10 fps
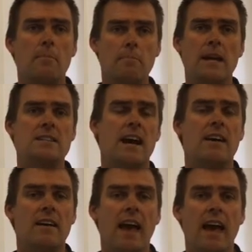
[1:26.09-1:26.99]
better
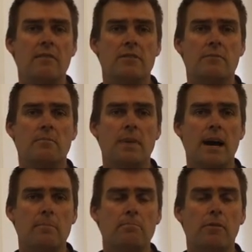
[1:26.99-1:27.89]
have them
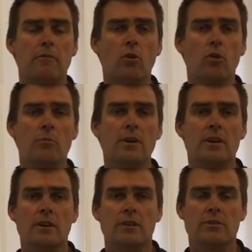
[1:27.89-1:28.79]
perform
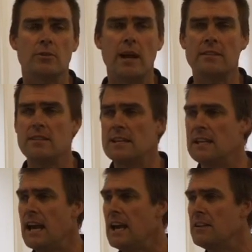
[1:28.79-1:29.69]
throughout
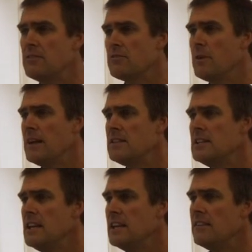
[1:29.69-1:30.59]
the
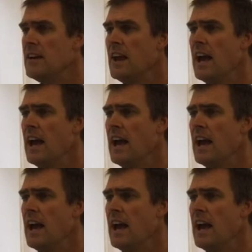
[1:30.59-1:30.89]
year.